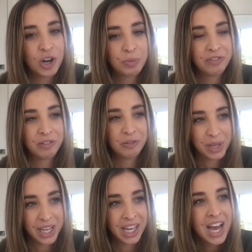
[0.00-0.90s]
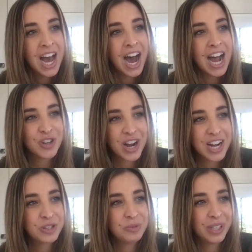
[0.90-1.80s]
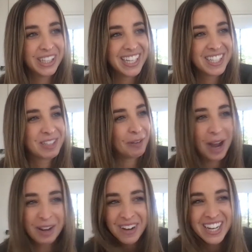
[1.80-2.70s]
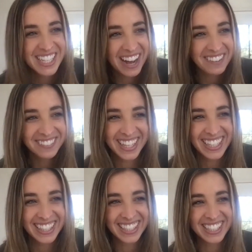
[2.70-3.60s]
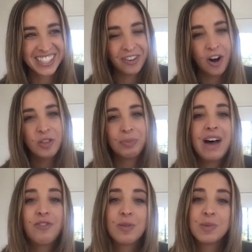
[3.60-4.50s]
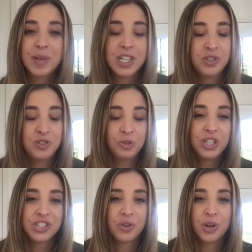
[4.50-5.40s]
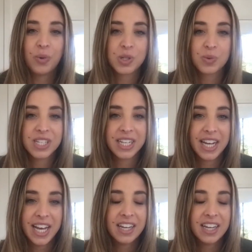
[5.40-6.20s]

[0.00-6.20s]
But for me, I try to really spread myself thin and do all the platforms because you truly just don't know which one's going to hit.